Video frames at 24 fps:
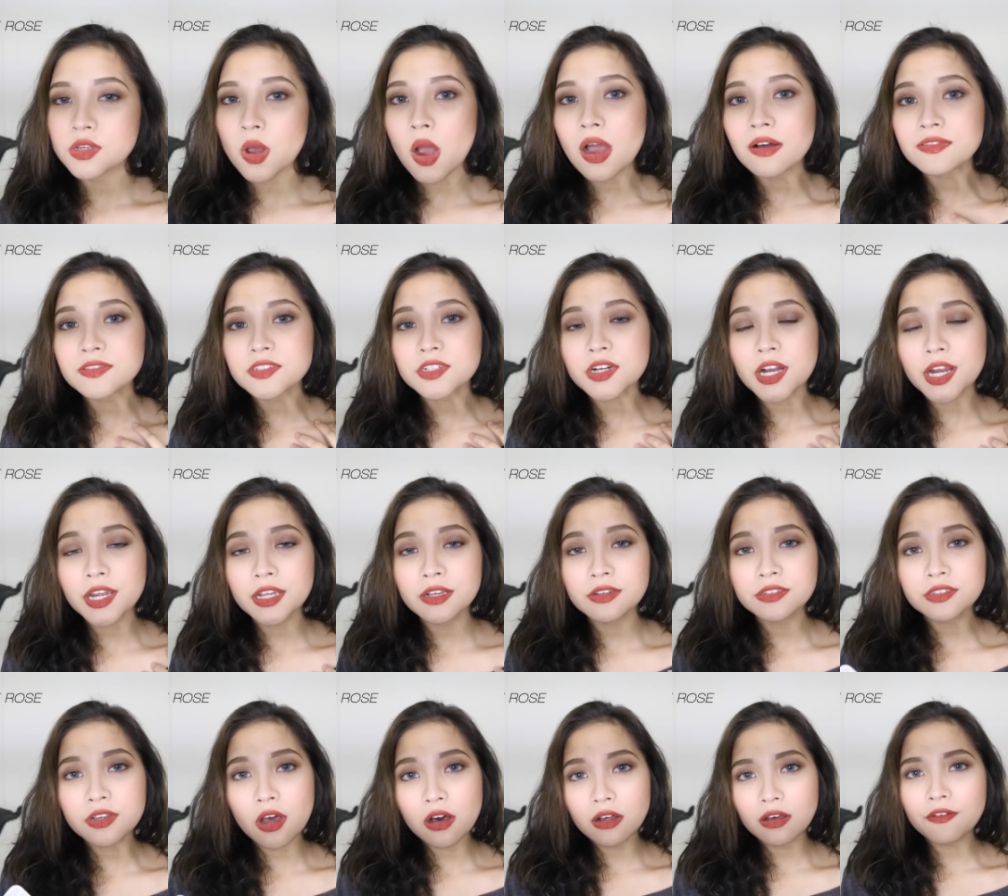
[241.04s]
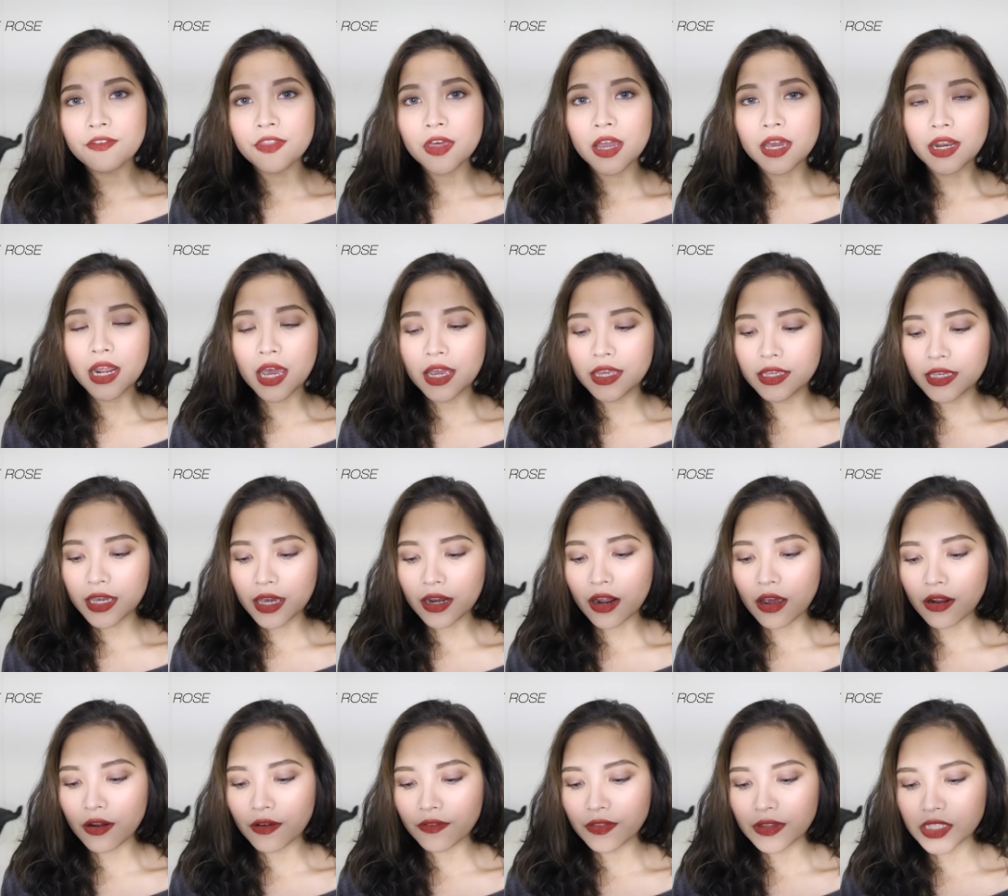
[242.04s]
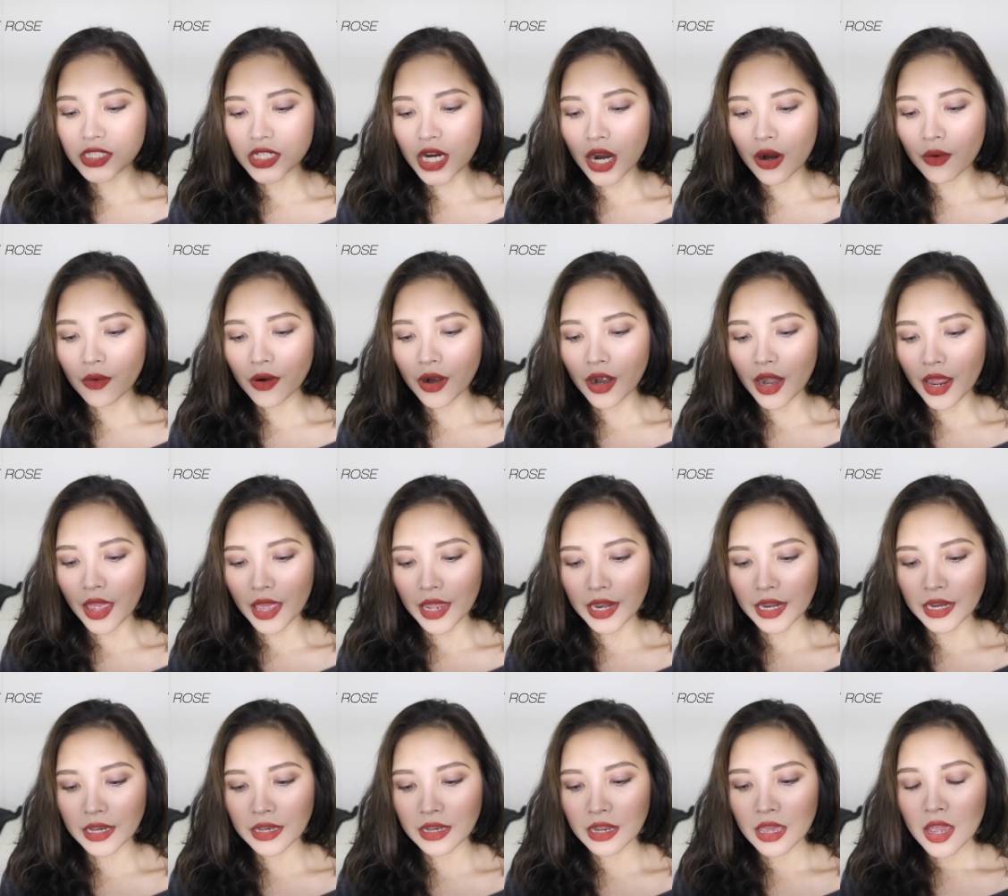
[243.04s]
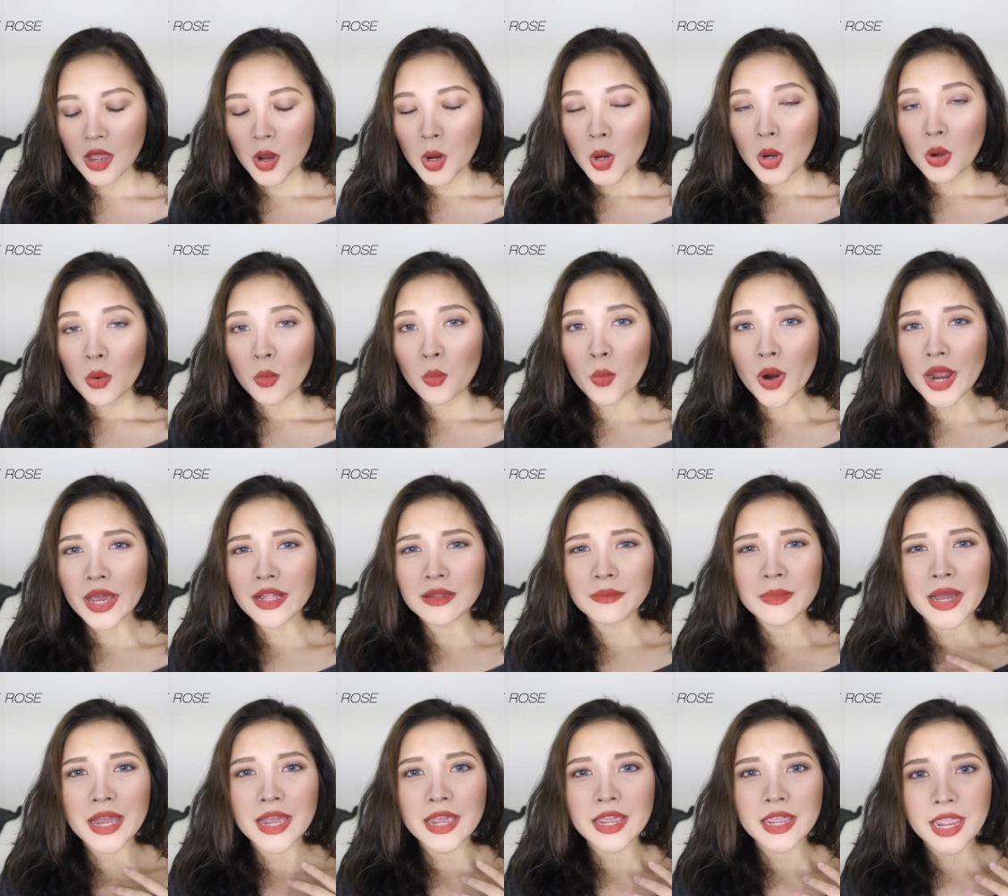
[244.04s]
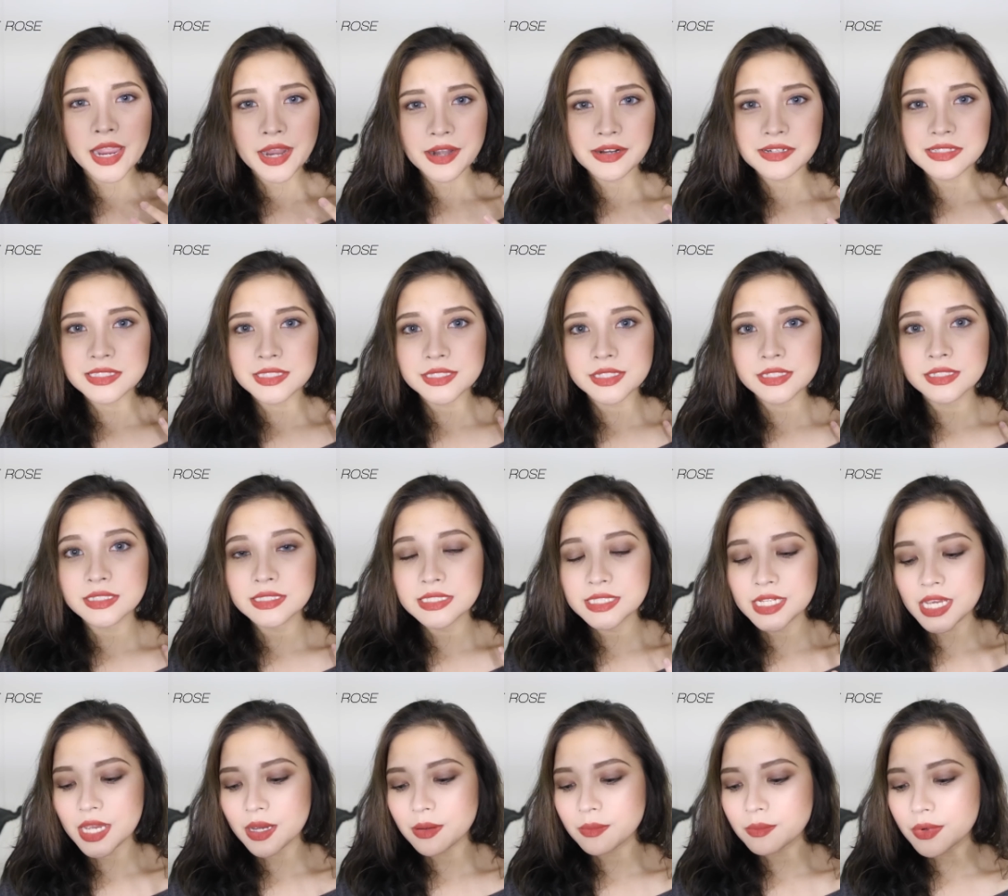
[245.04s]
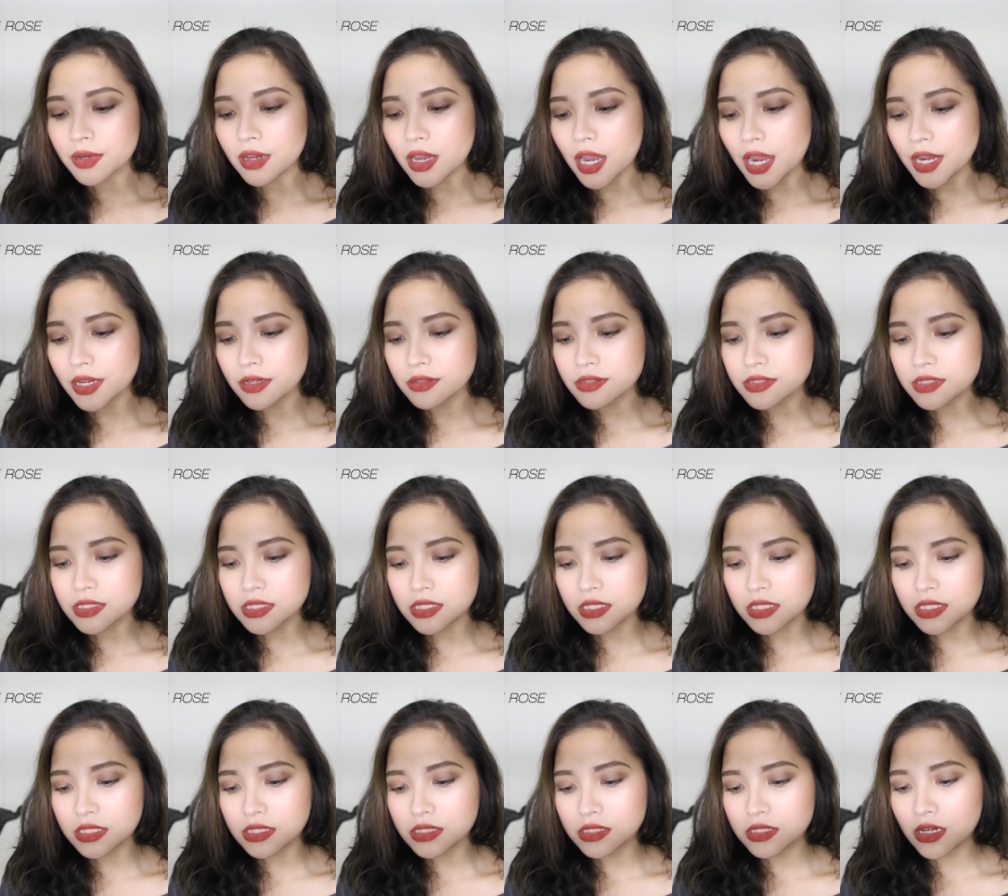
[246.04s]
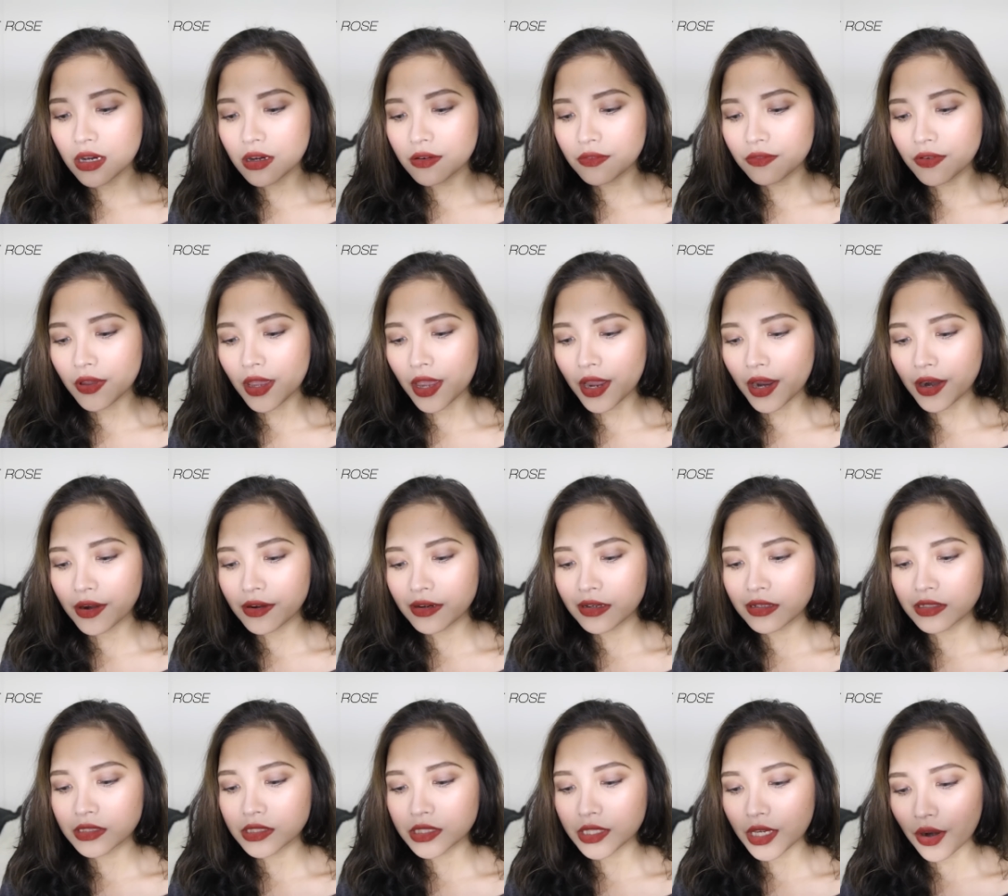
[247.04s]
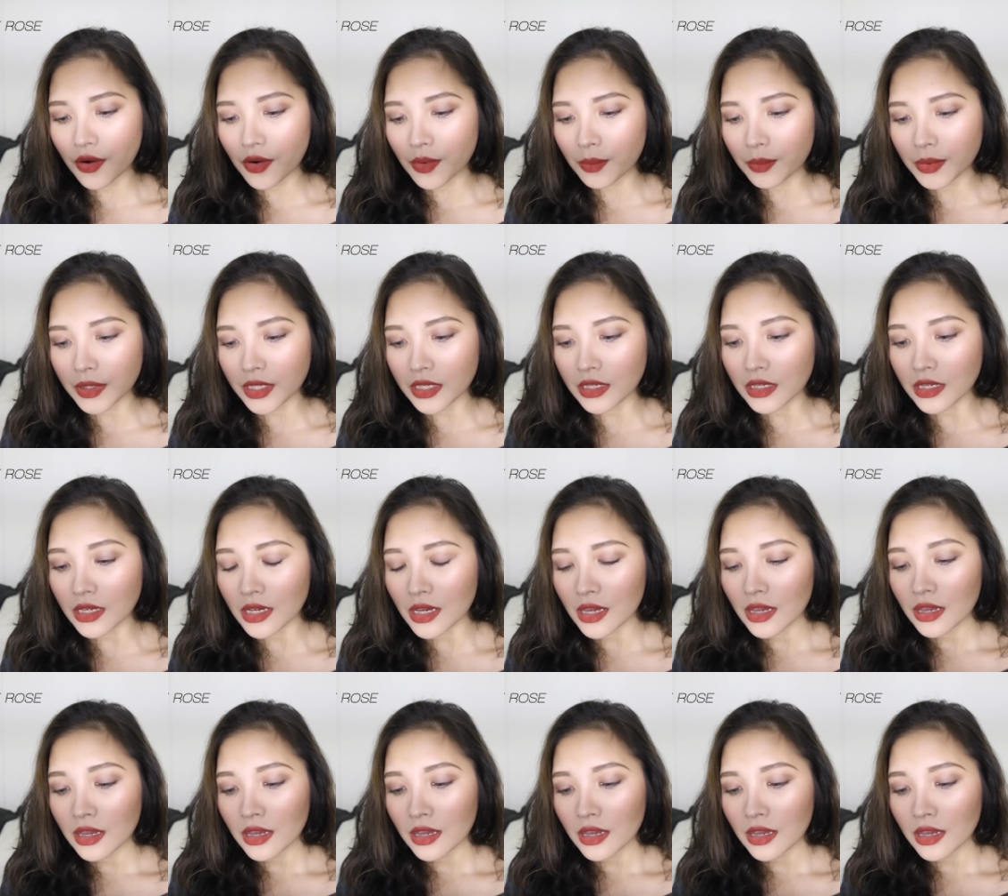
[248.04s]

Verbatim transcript: So after I use all of that, I get out of the shower and while my hair is still damp, I use the Dove Hair Therapy